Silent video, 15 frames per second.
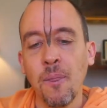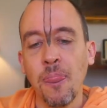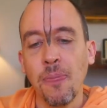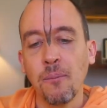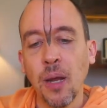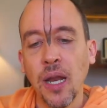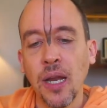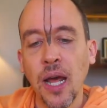
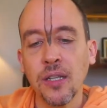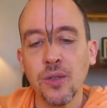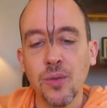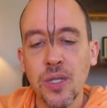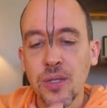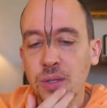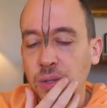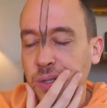But another
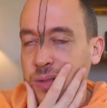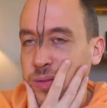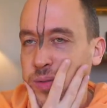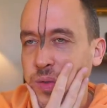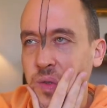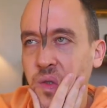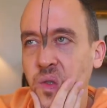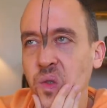reason
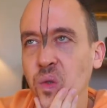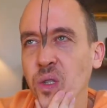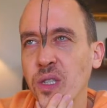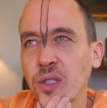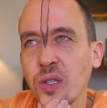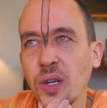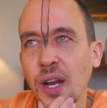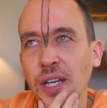to this
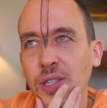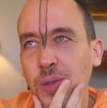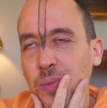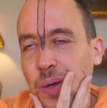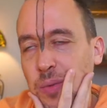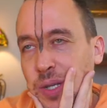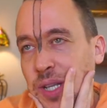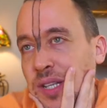connection may
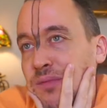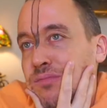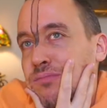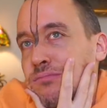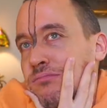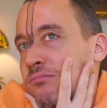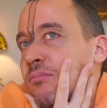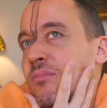be that,
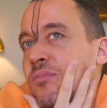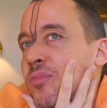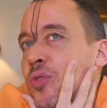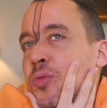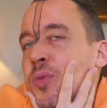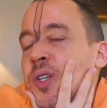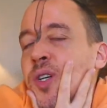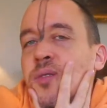to
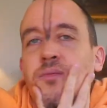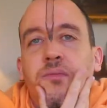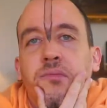be